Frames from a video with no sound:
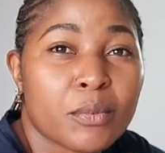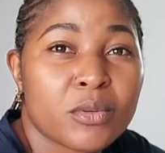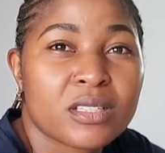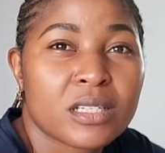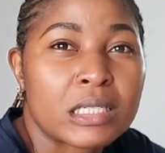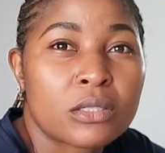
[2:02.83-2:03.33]
I
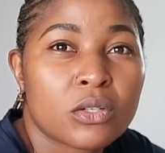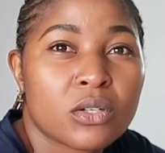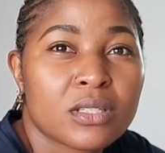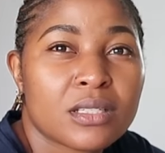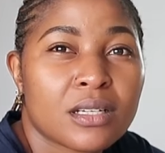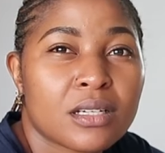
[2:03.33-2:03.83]
was
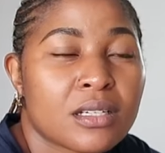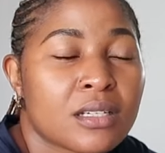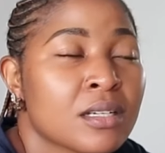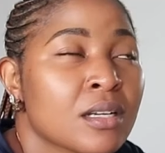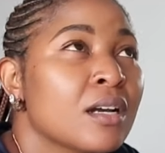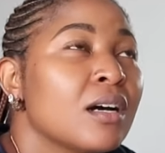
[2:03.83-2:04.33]
indoors.
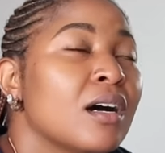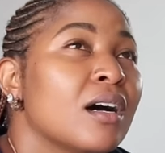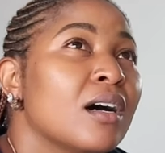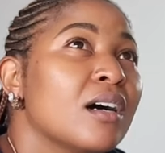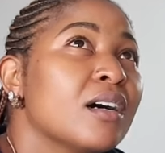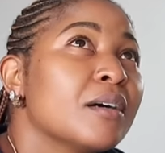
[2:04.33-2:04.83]

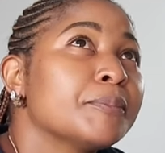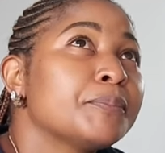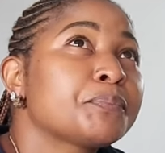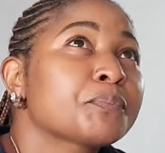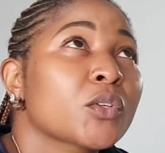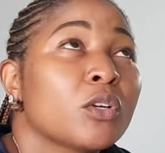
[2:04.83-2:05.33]
On
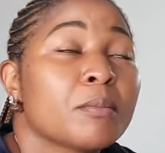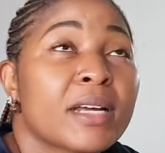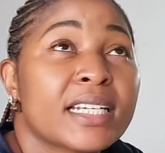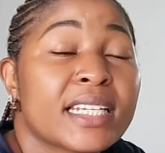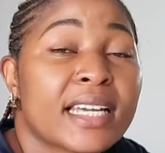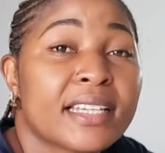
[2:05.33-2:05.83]

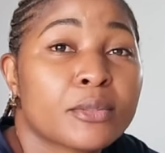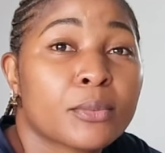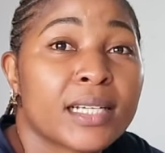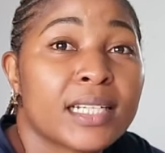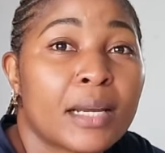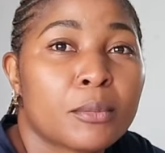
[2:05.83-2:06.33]
Monday as
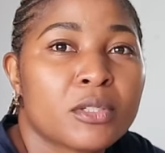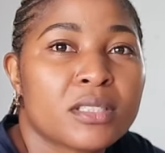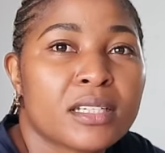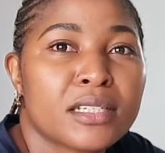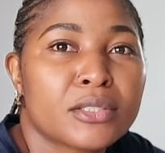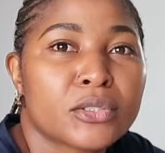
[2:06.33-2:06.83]
well I was
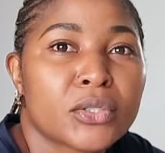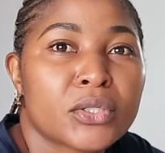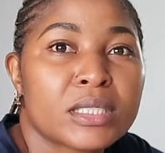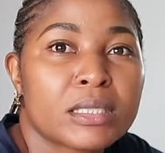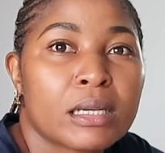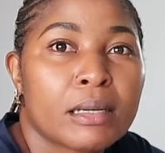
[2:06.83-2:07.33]

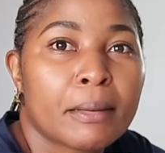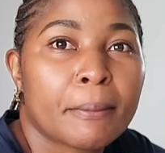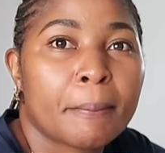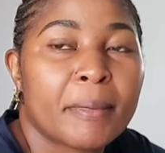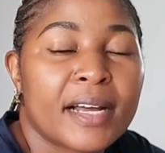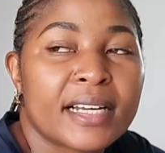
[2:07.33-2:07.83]
indoors,
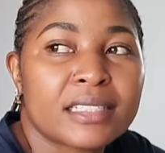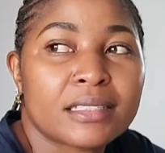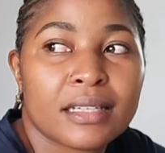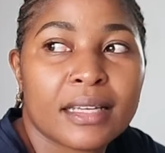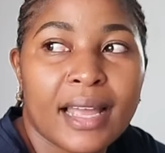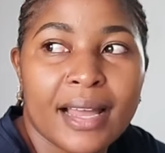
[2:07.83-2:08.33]
but
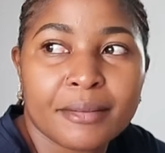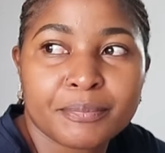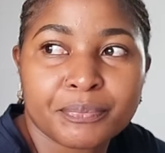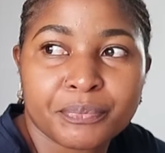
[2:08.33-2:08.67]
yeah,